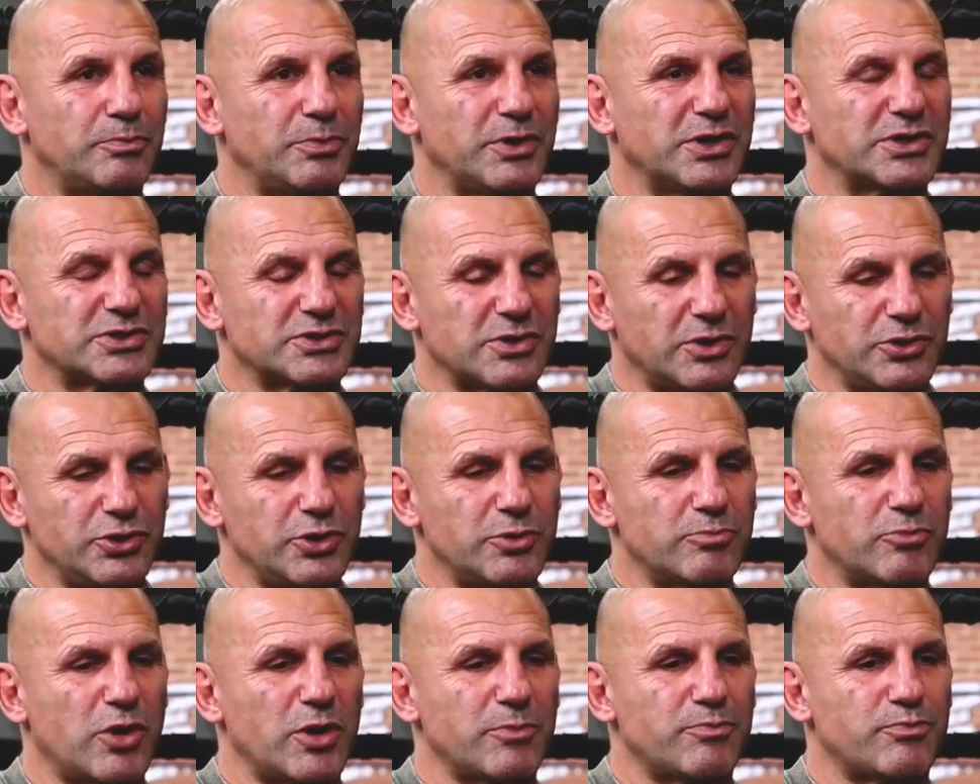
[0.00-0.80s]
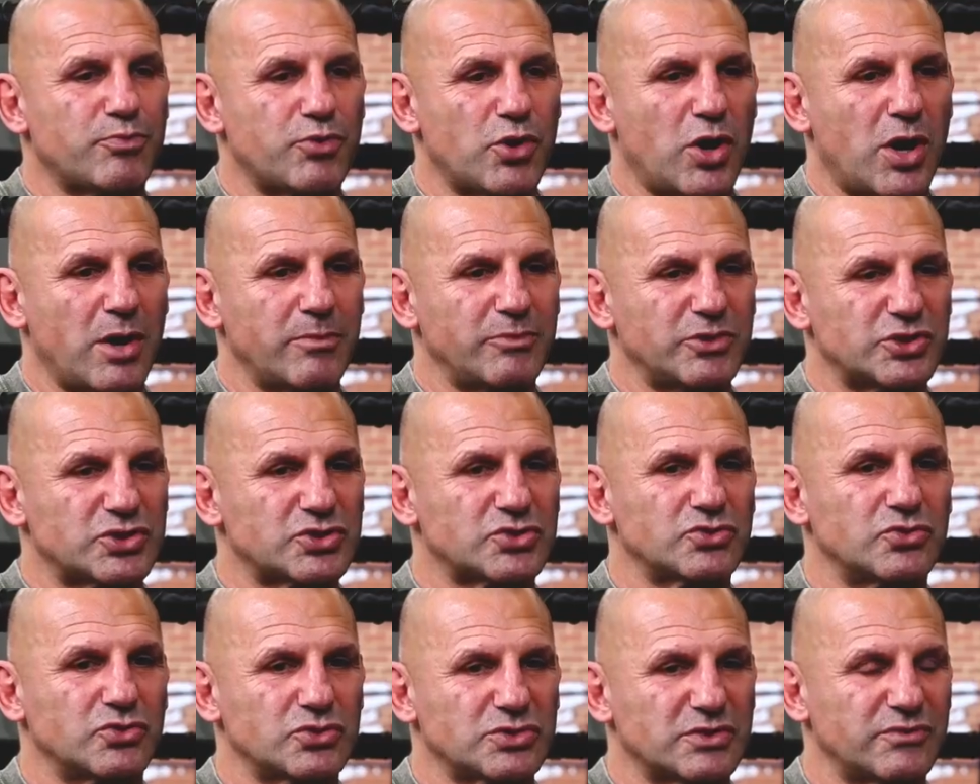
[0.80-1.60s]
because I knew my primary
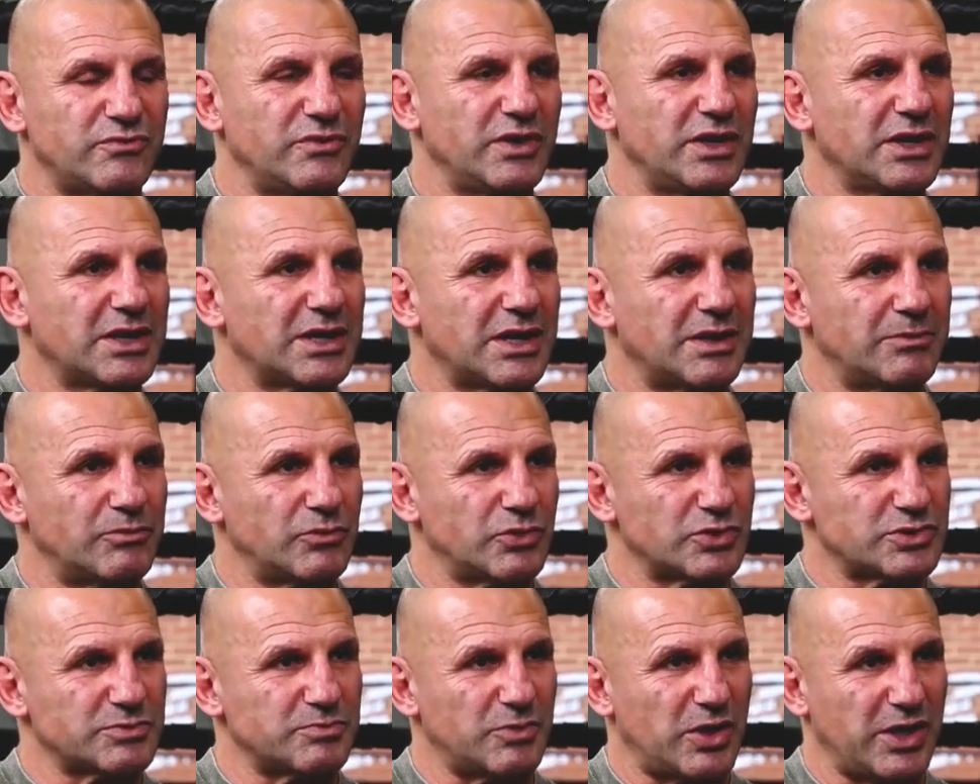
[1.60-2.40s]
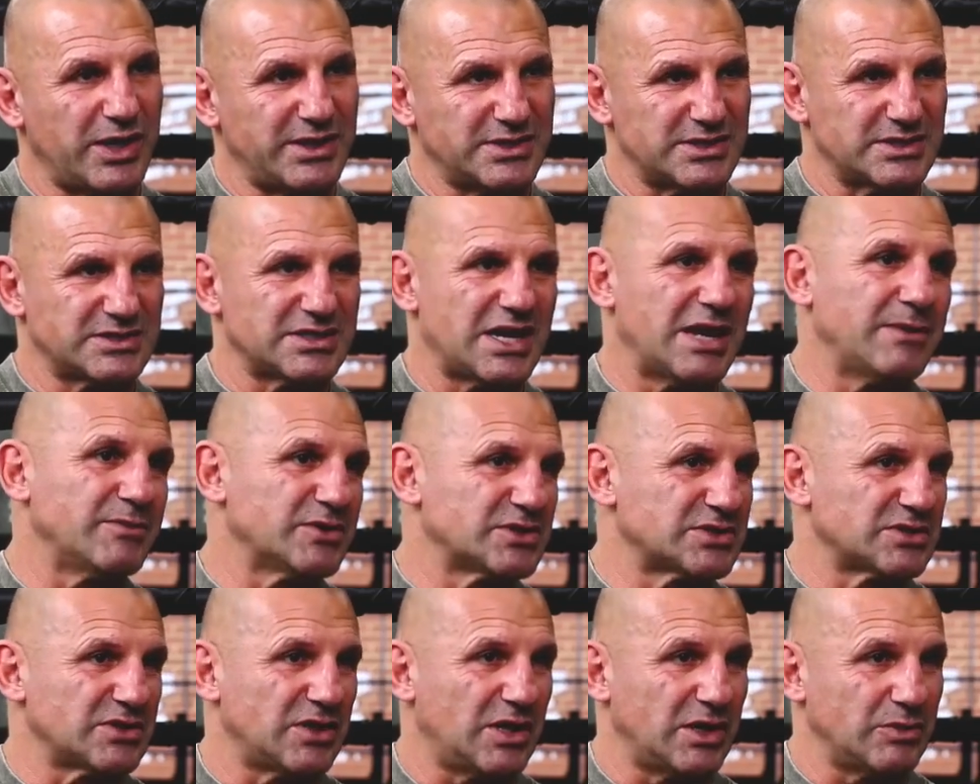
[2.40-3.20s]
source of income was my entertainment
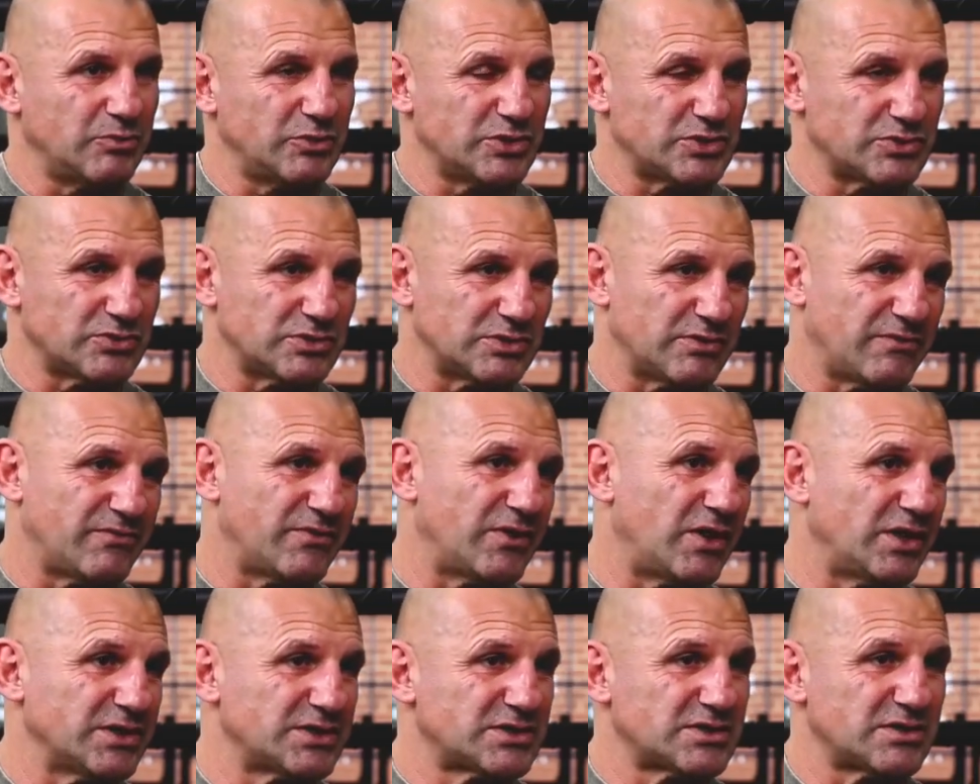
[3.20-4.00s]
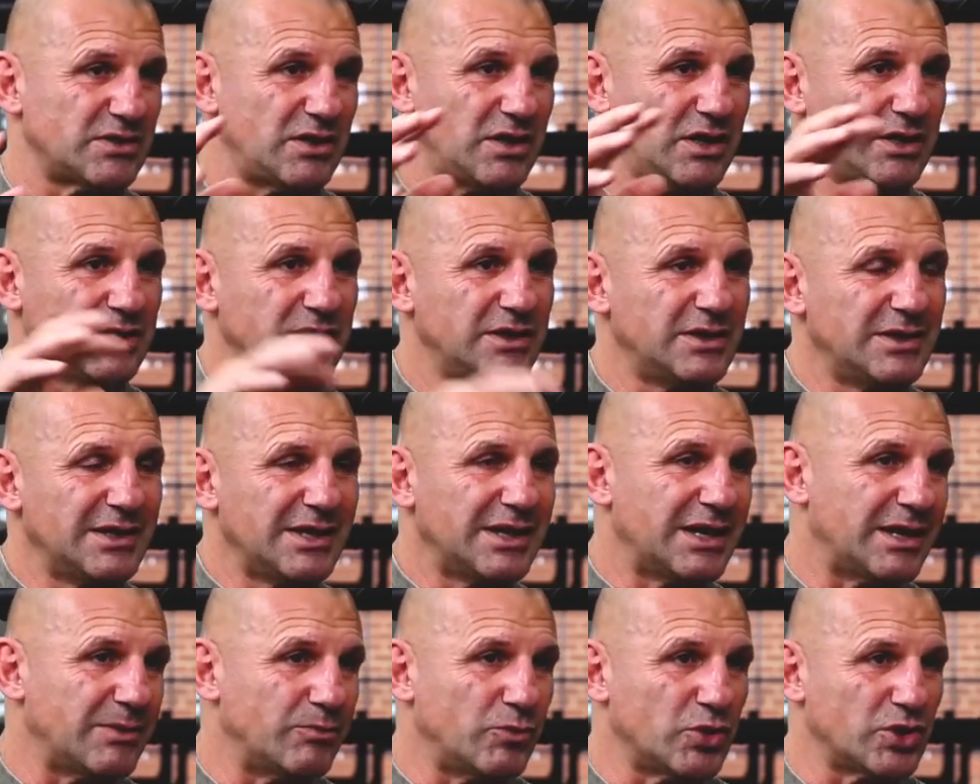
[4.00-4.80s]
side, which was the fight side,
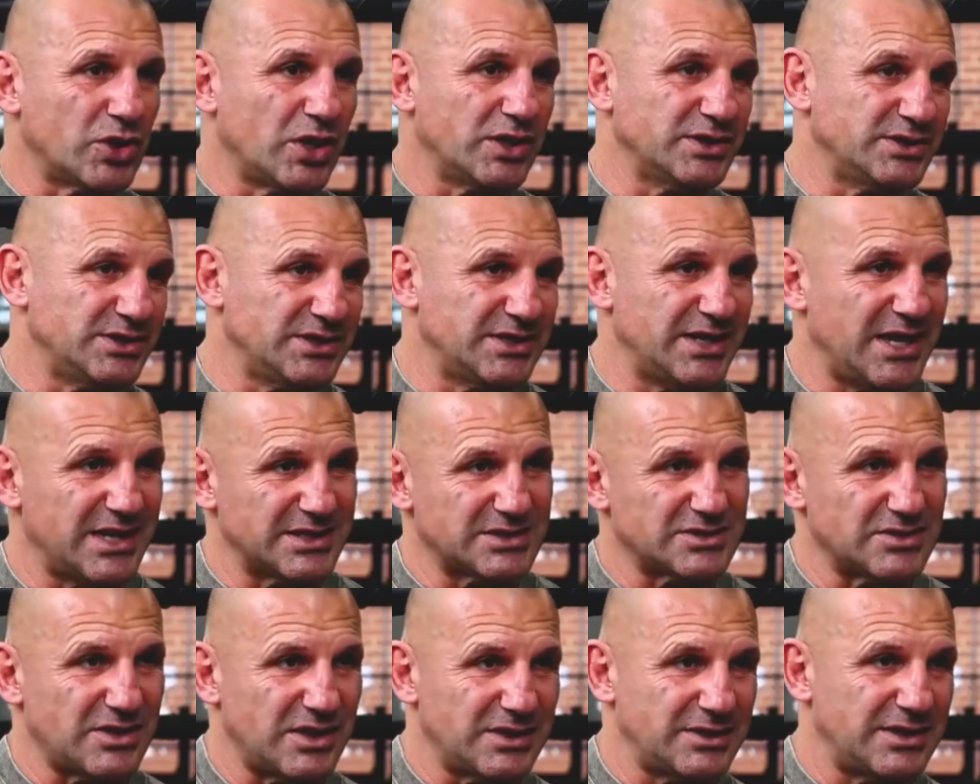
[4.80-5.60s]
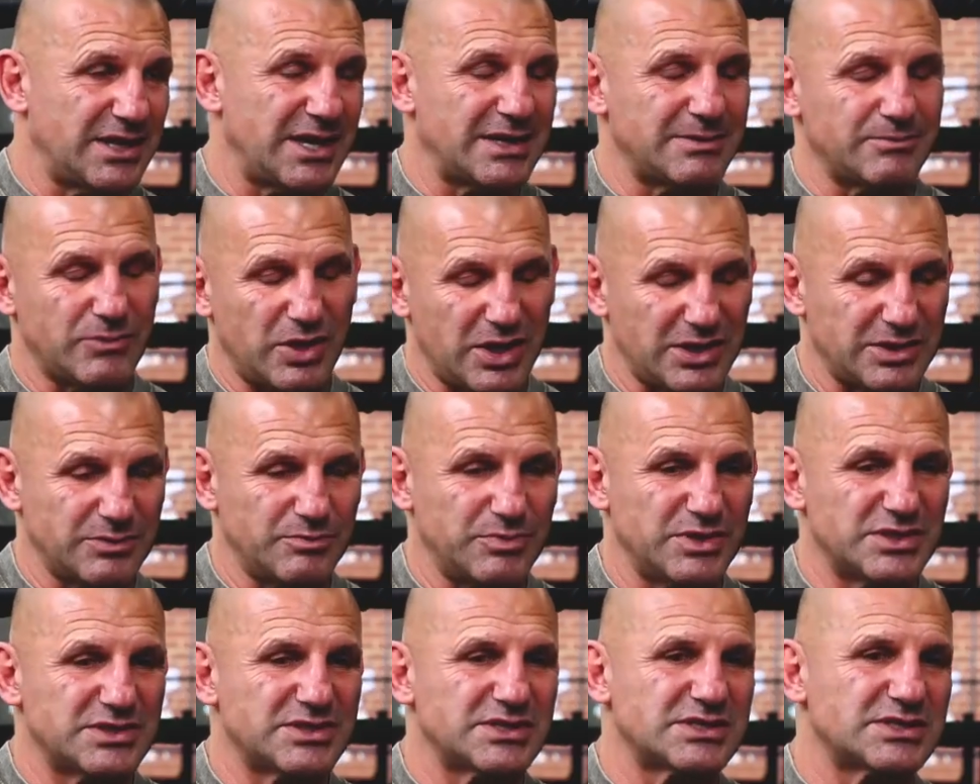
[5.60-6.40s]
and what I did outside that and my other
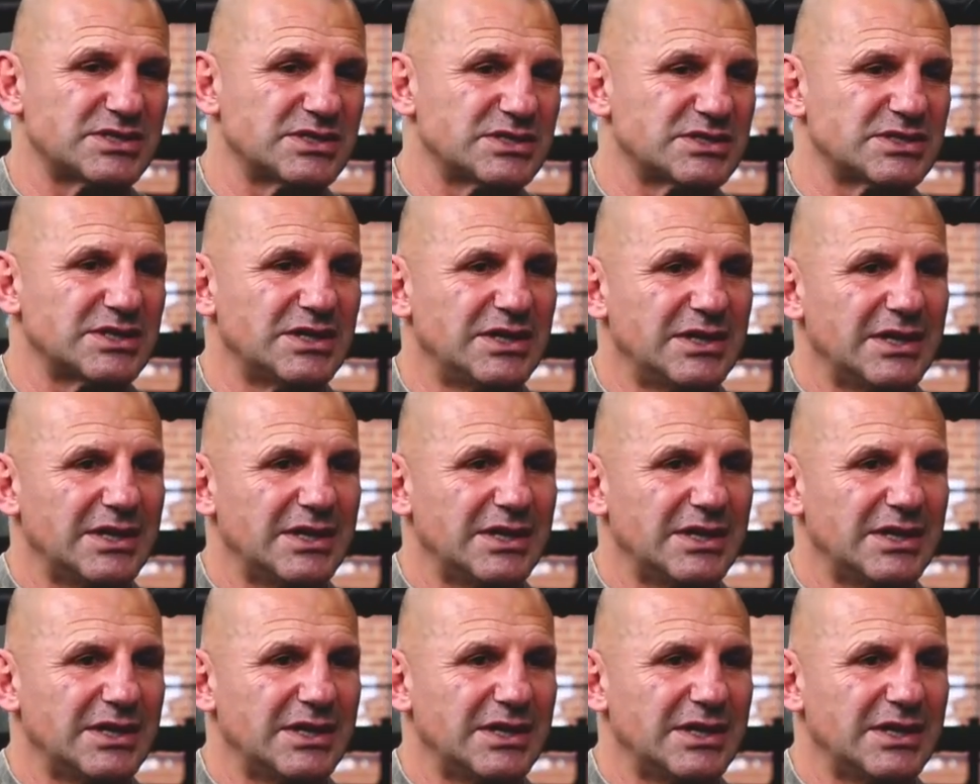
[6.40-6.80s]
businesses.